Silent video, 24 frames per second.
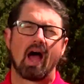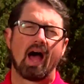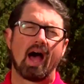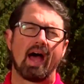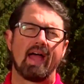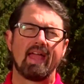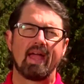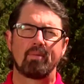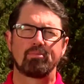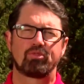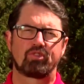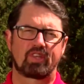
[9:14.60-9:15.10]

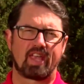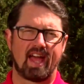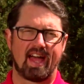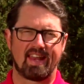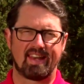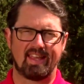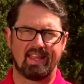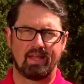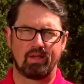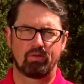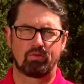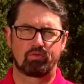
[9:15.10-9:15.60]
Hi, I'm
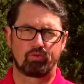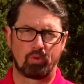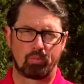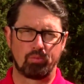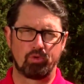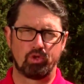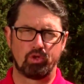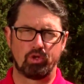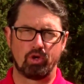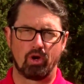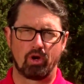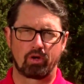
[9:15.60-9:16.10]
Scott Hayes
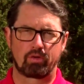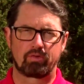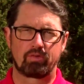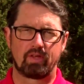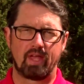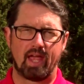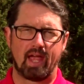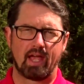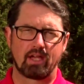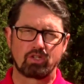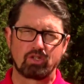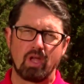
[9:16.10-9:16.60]
from New York
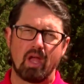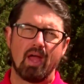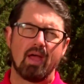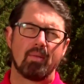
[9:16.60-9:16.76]
Sash.